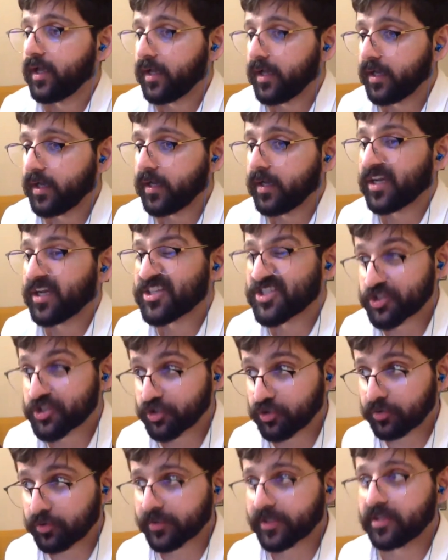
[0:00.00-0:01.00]
a
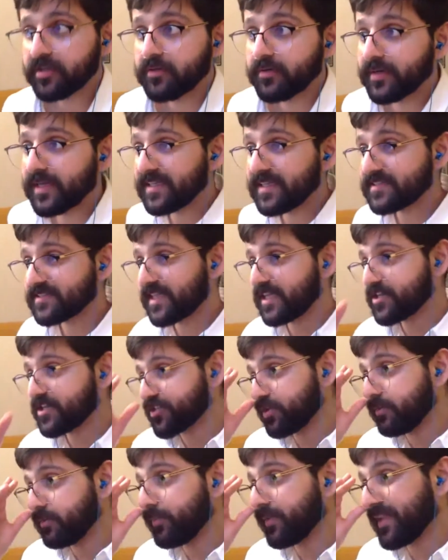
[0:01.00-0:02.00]
short Q&A
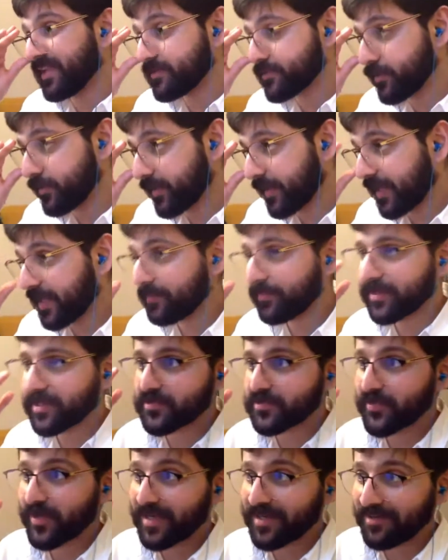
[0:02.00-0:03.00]
session, but that's okay
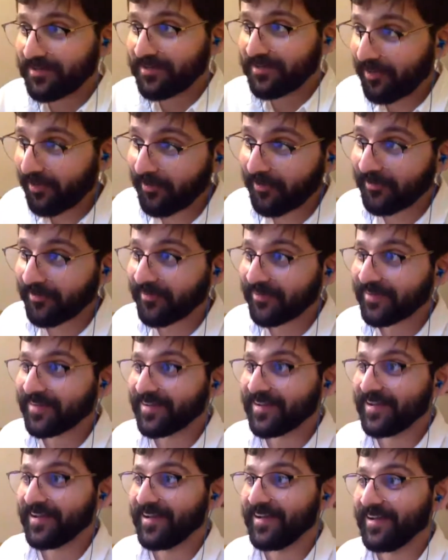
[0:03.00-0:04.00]
because we had a
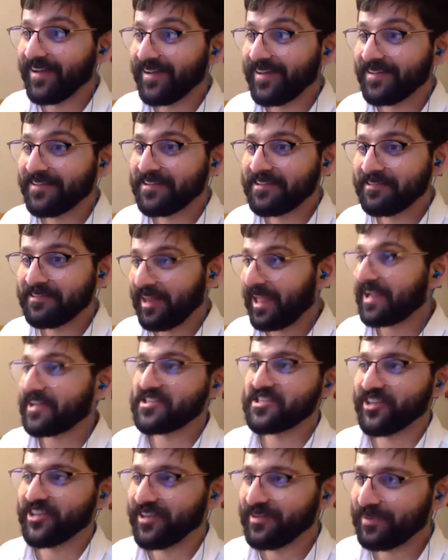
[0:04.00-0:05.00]
long
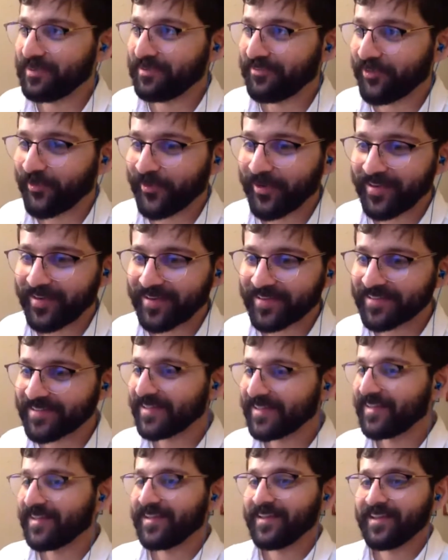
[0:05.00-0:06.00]
lecture
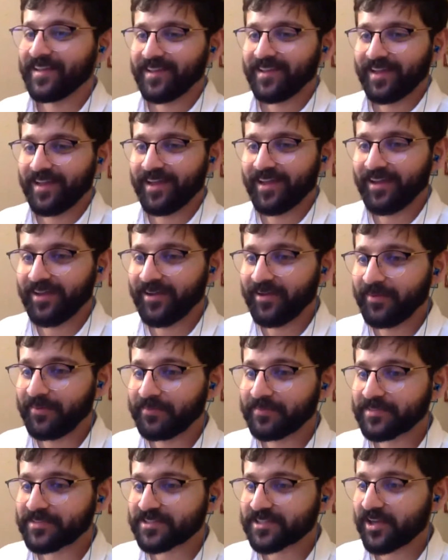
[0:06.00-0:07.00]
beforehand.
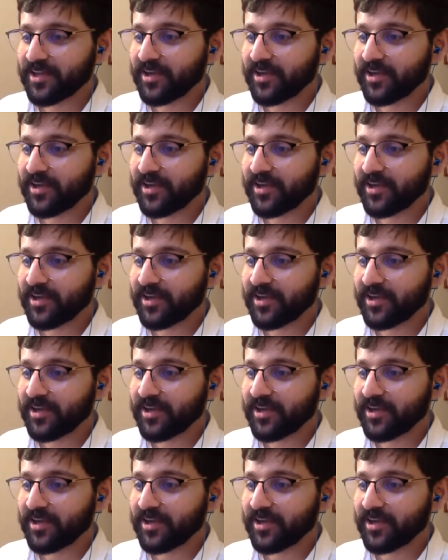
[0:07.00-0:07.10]
Thank